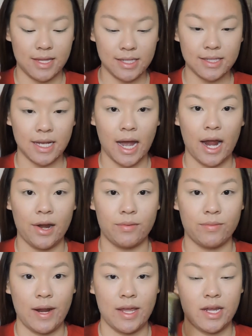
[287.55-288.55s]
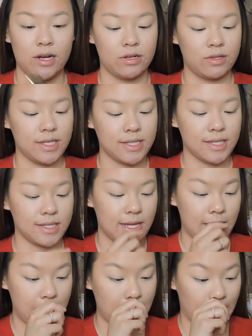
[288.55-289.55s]
this guy right here. This is
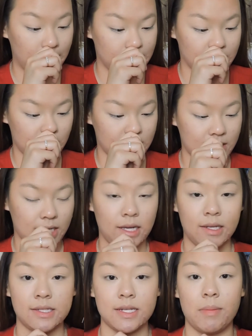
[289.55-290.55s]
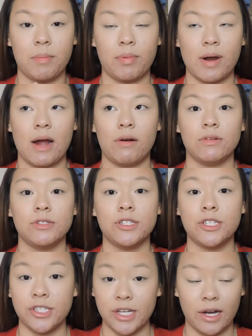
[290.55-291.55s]
the Anastasia Dip Brow
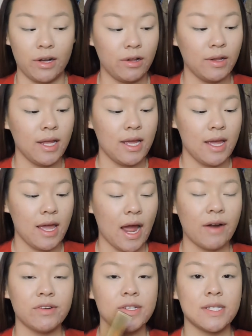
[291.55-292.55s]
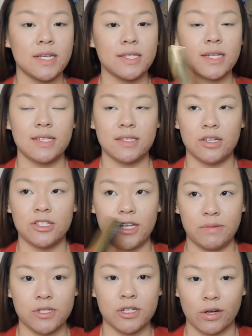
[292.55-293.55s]
Gel. Ever since I saw
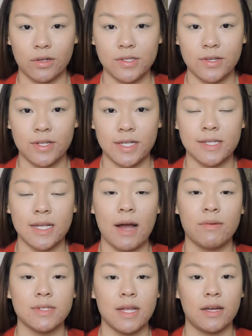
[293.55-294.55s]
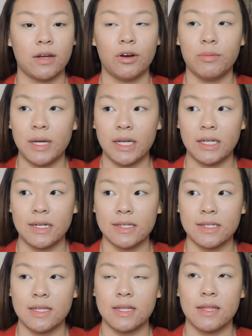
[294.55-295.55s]
James Charles use this, I was like, oh my
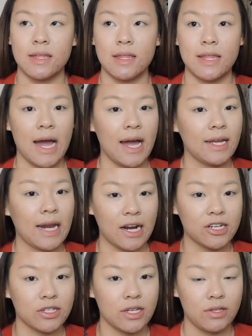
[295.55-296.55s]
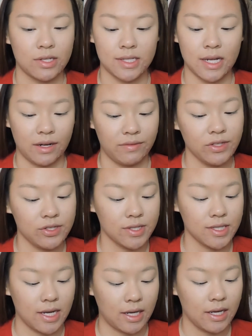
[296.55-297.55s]
goodness, that actually looks kind of
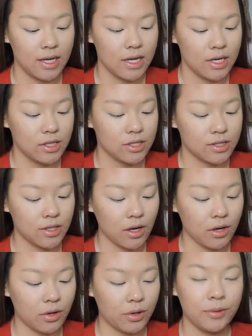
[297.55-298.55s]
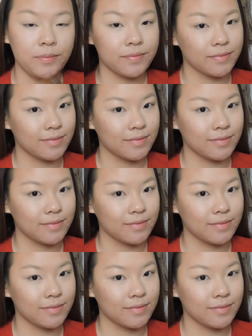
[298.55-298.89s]
interesting. So,